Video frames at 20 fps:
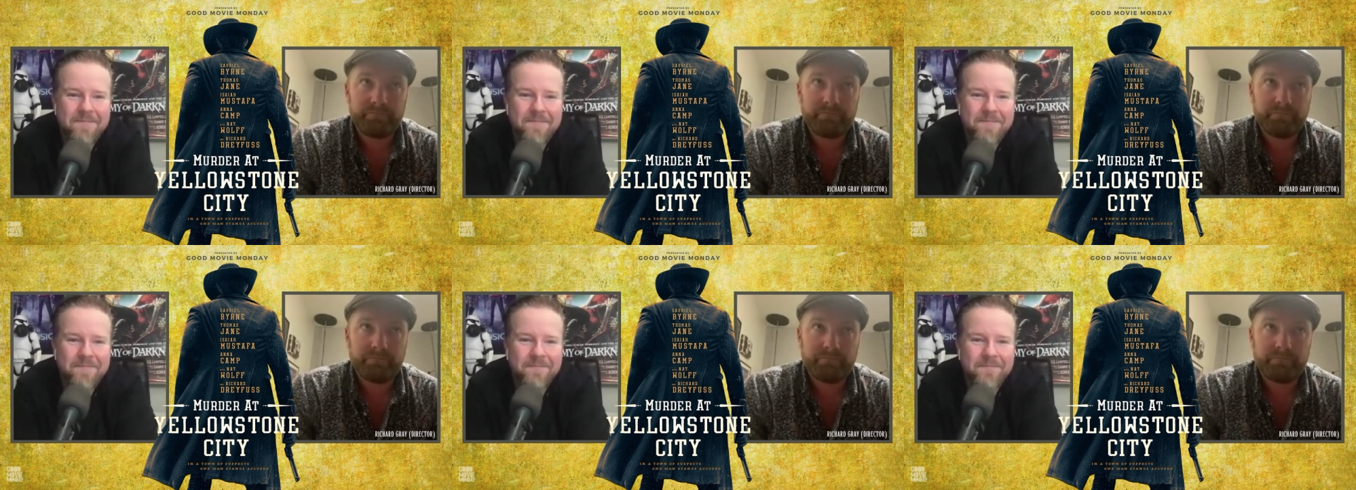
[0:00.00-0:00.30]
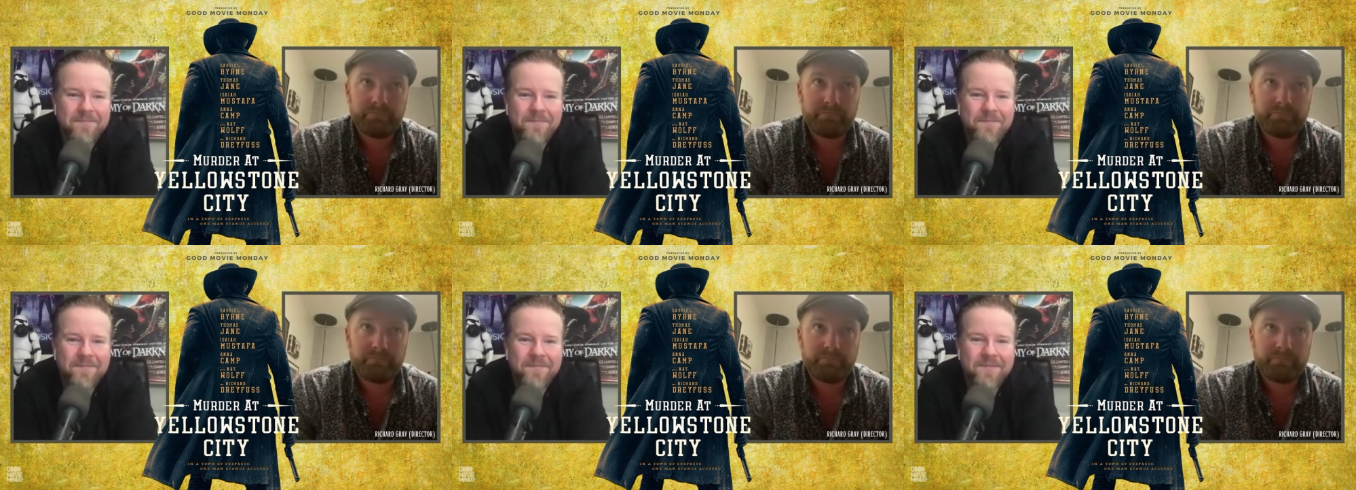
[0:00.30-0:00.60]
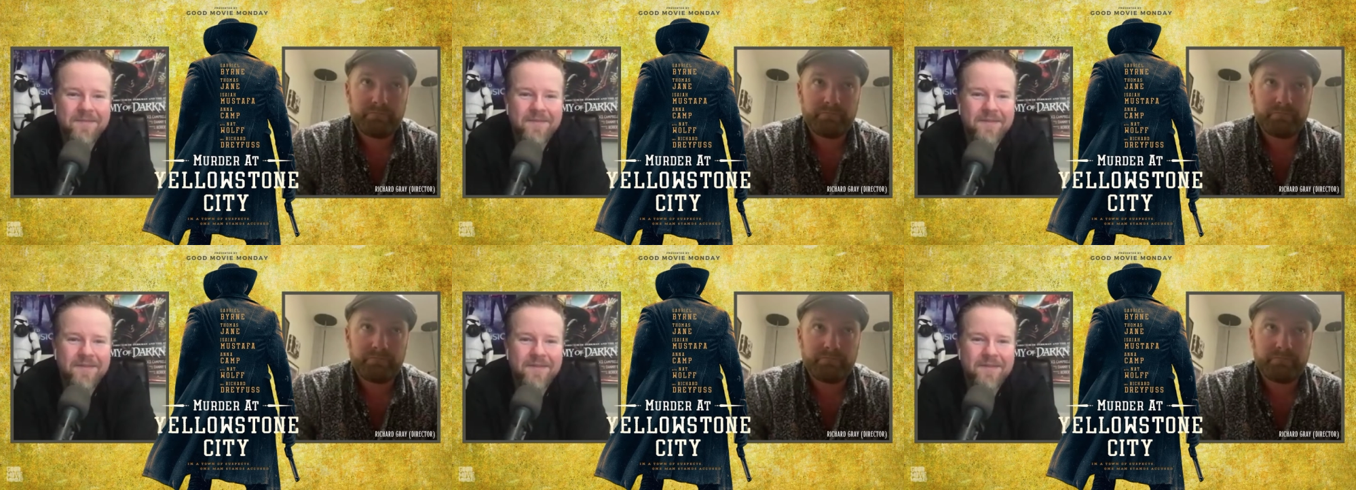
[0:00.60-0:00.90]

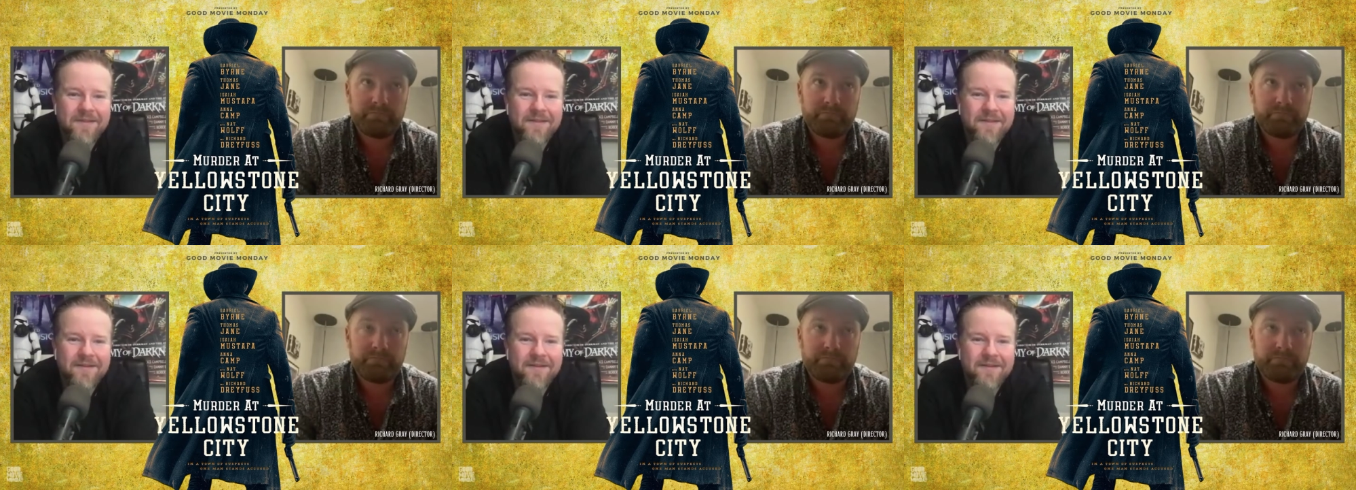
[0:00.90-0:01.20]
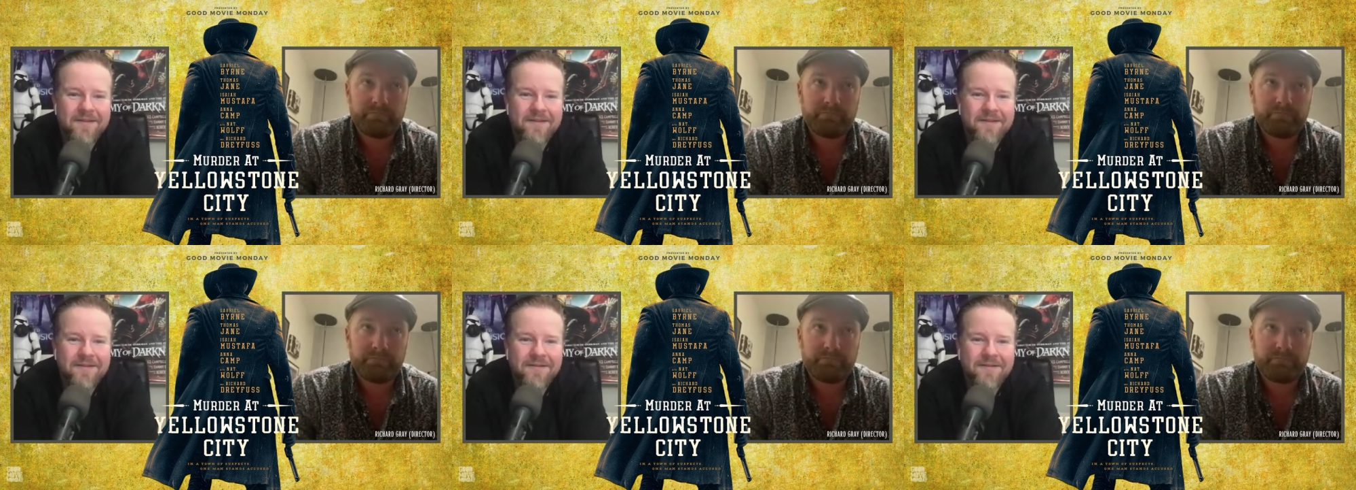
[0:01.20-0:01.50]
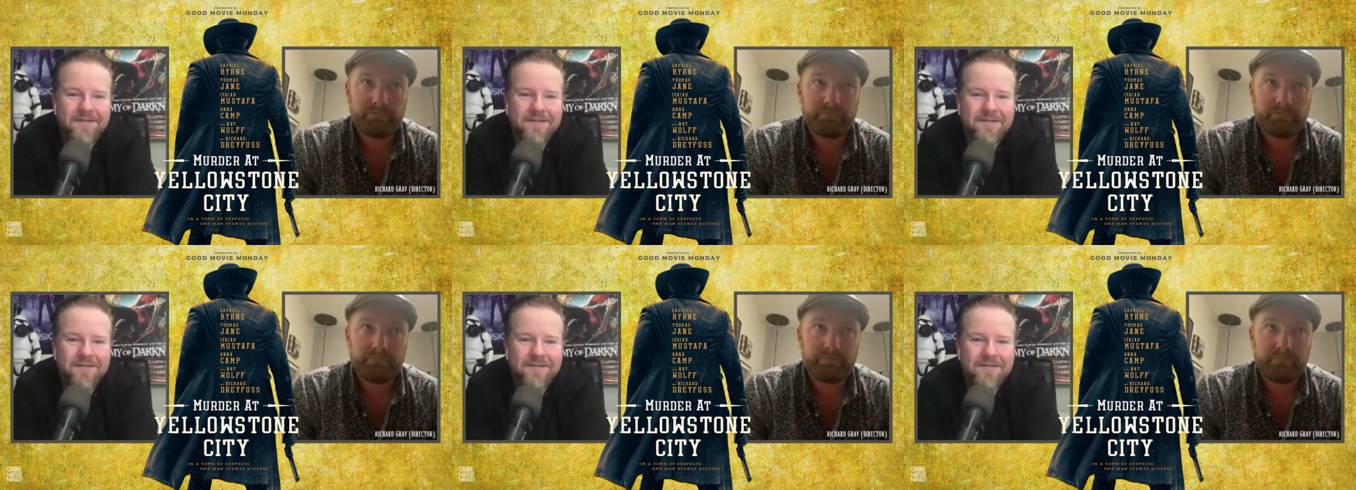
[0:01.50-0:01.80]

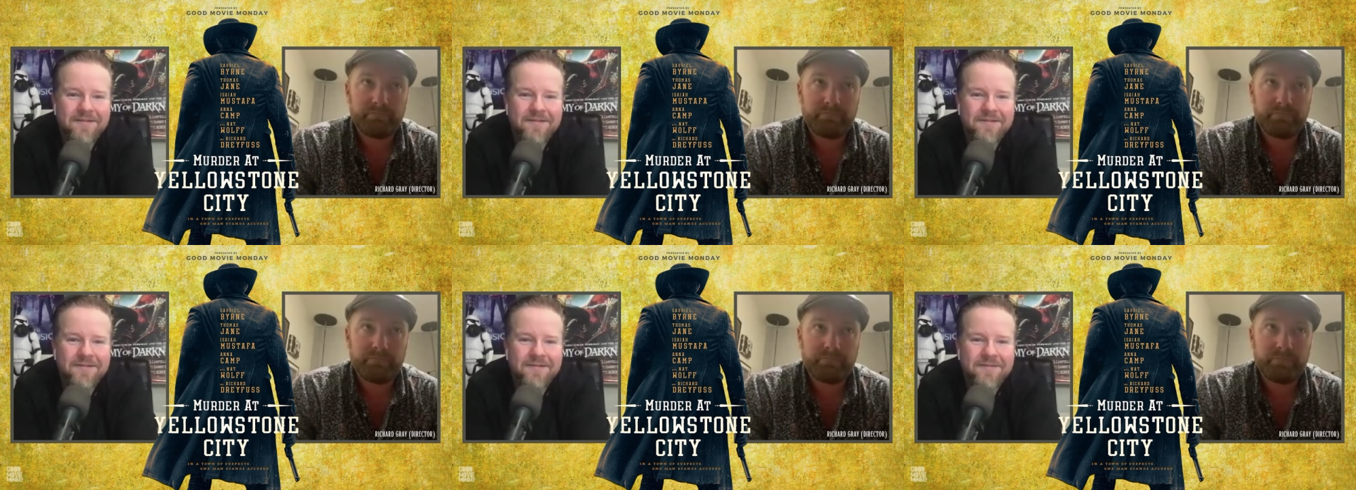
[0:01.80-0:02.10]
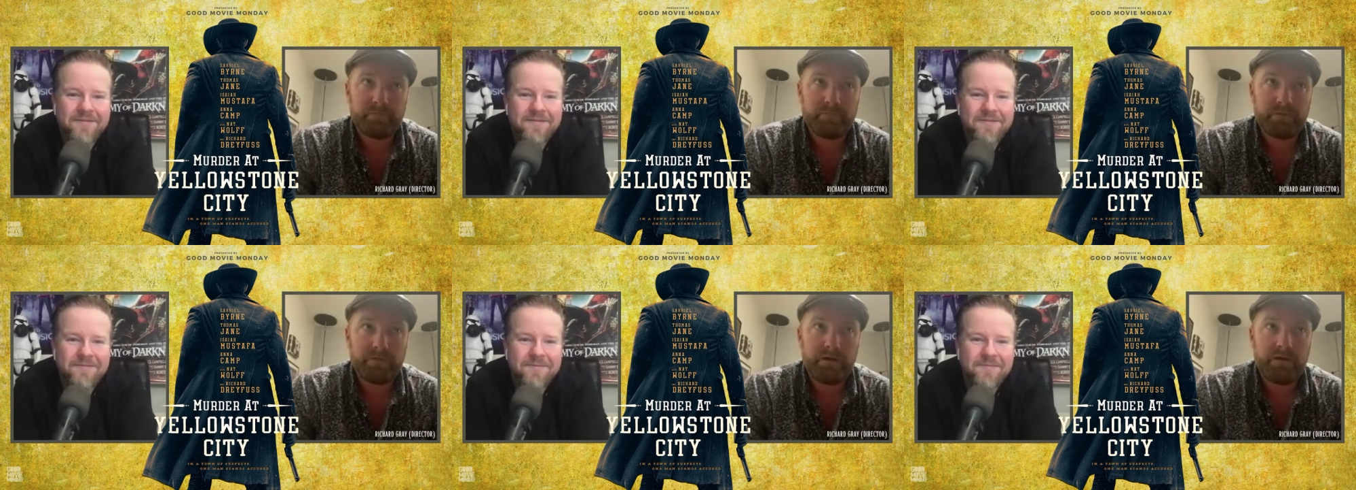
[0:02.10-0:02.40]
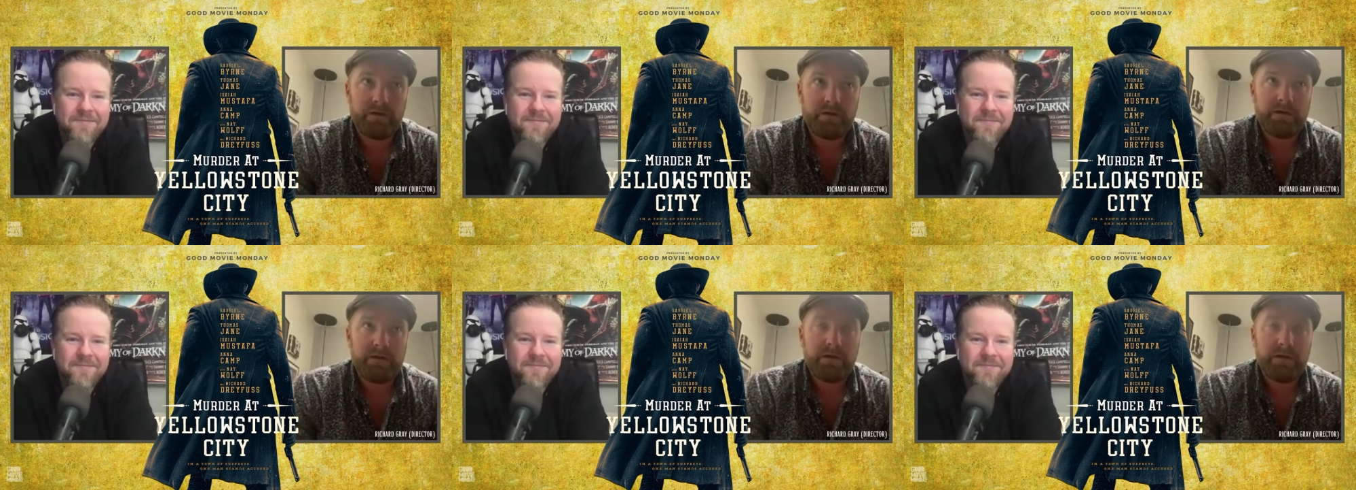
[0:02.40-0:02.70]

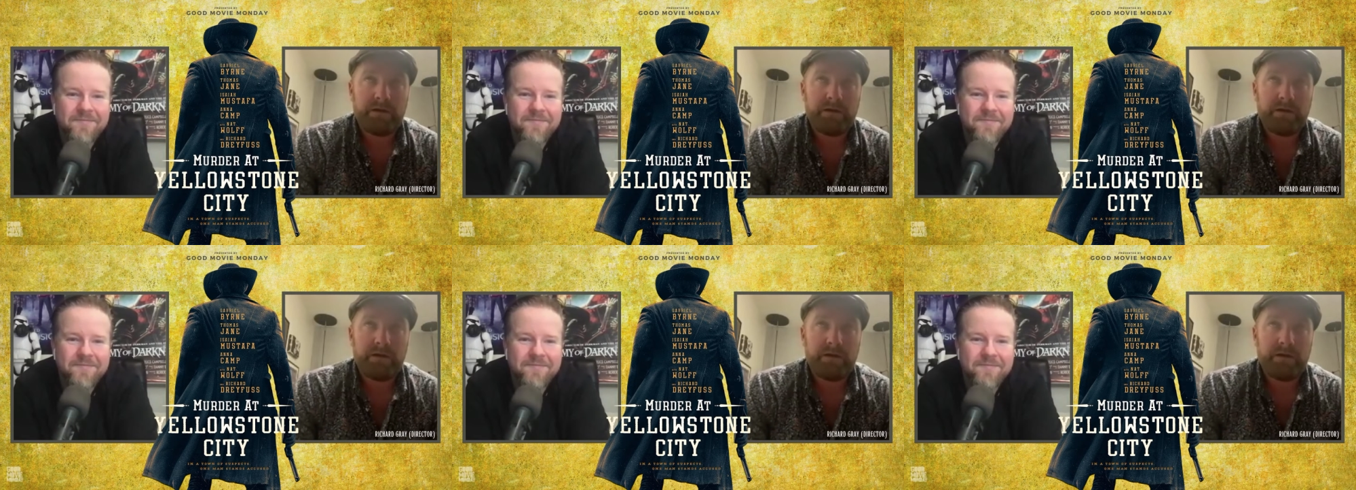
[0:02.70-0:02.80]
[no speech]